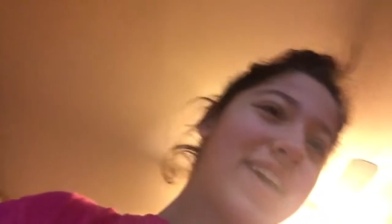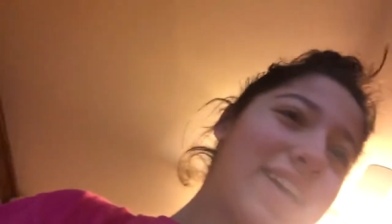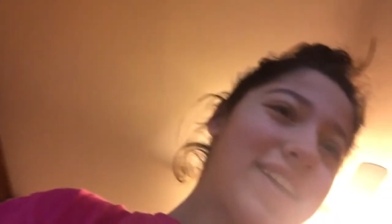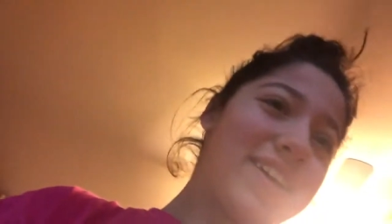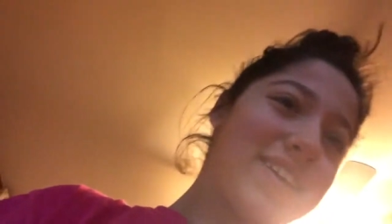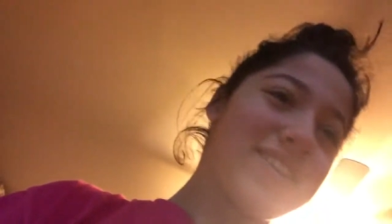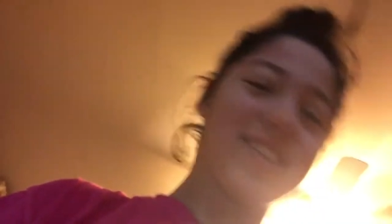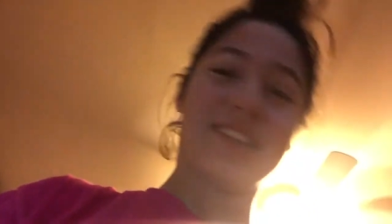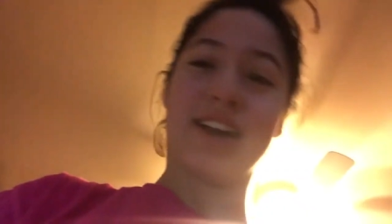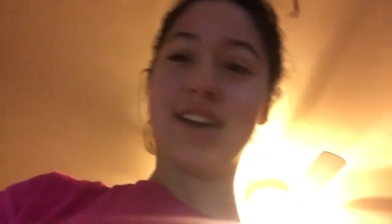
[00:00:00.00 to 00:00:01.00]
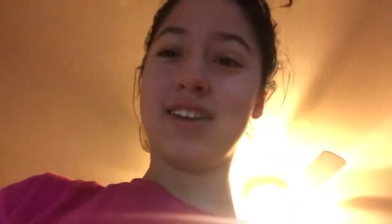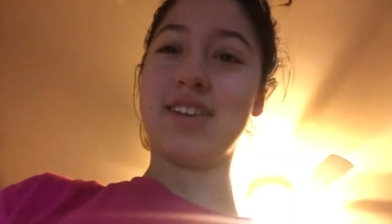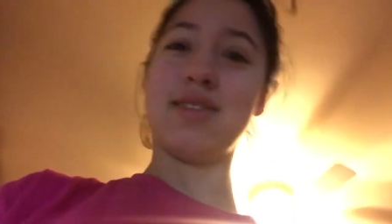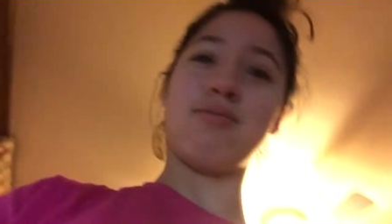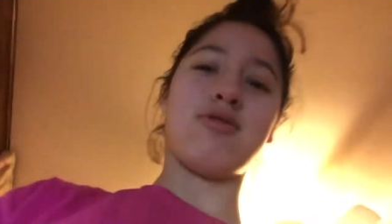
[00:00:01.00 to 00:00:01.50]
and it's 9
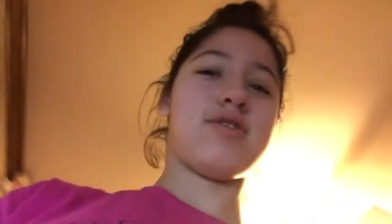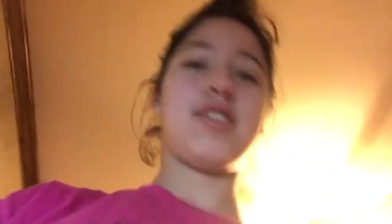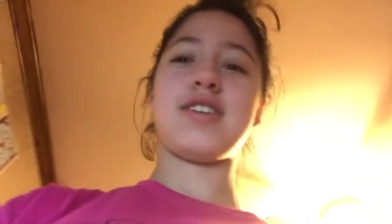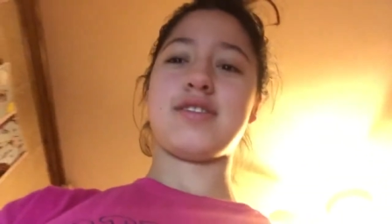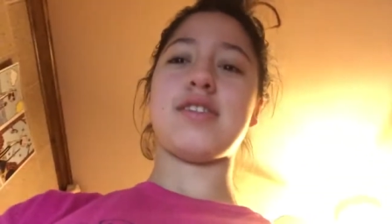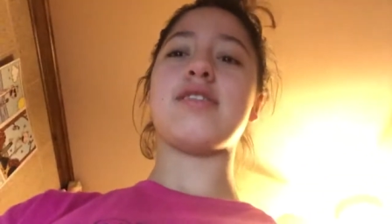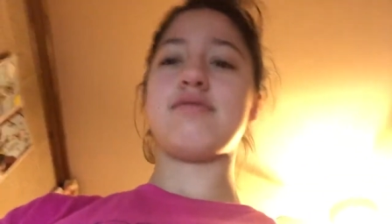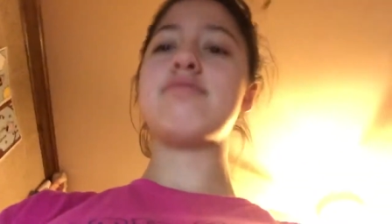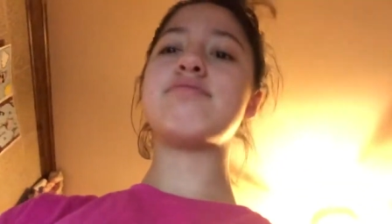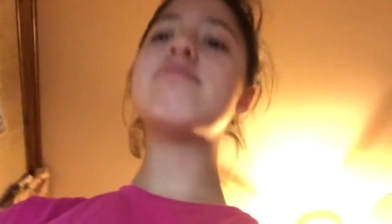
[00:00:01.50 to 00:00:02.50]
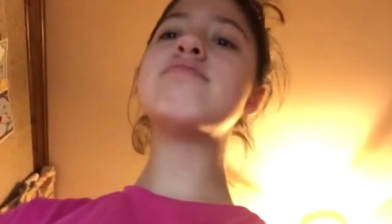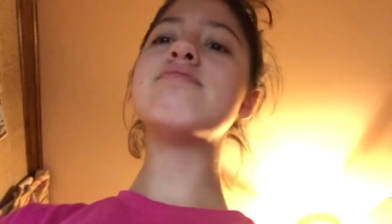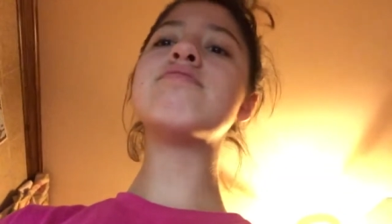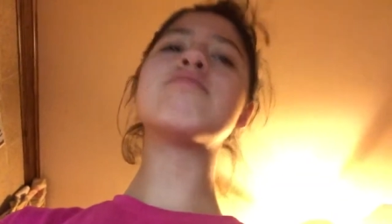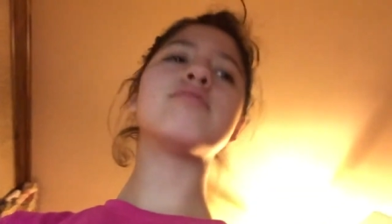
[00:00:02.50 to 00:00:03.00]
in the morning, so
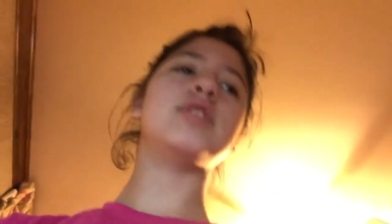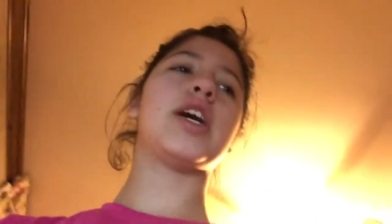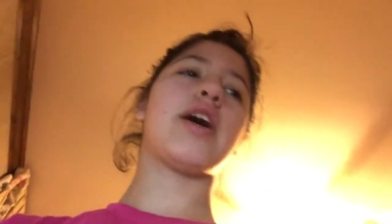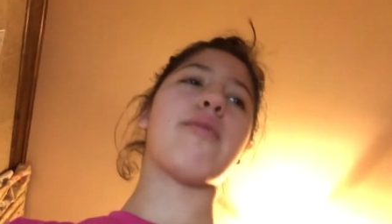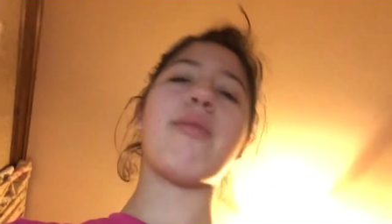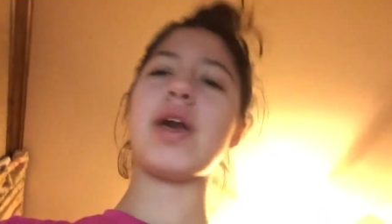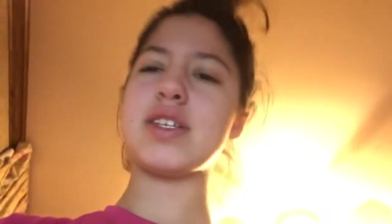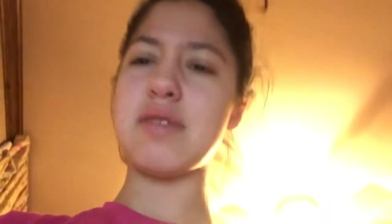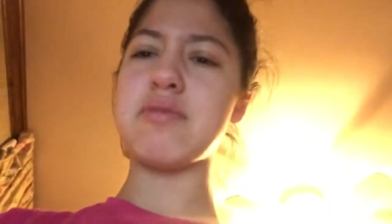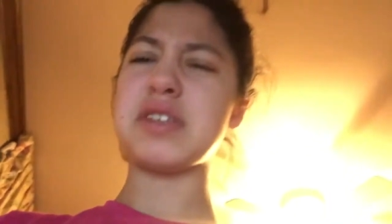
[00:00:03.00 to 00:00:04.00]
yeah, I'm gonna make some